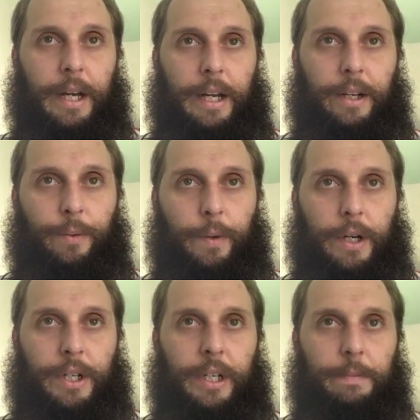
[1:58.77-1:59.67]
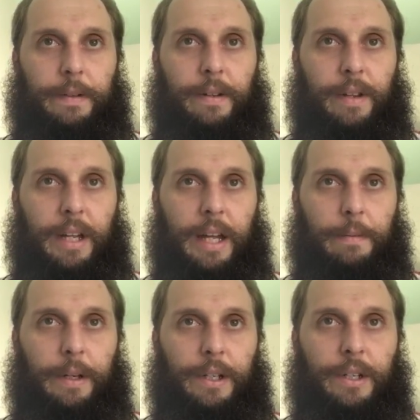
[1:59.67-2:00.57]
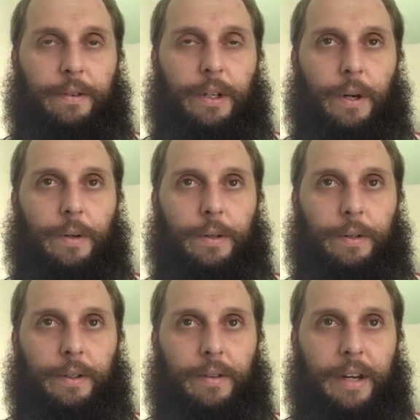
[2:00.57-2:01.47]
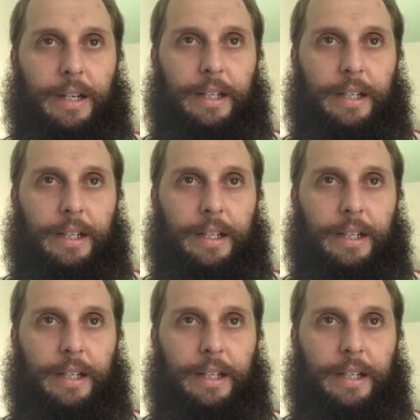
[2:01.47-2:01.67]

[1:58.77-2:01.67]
and worshipped the image of gold that